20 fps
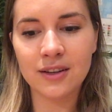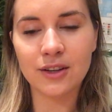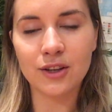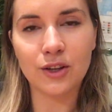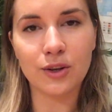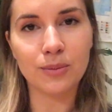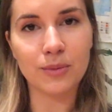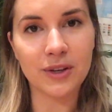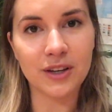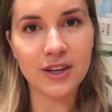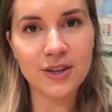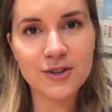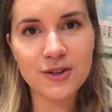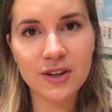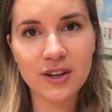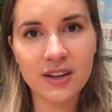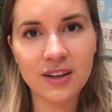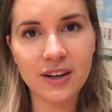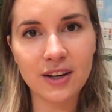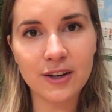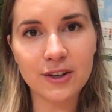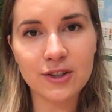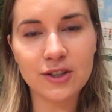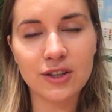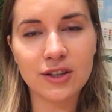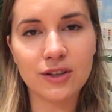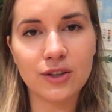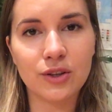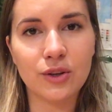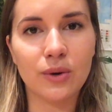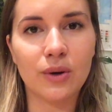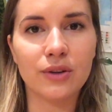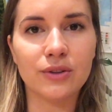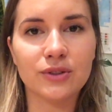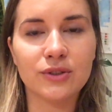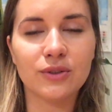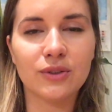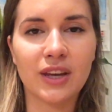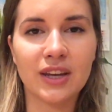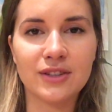human nature connection, you
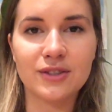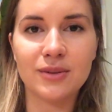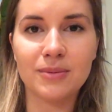also get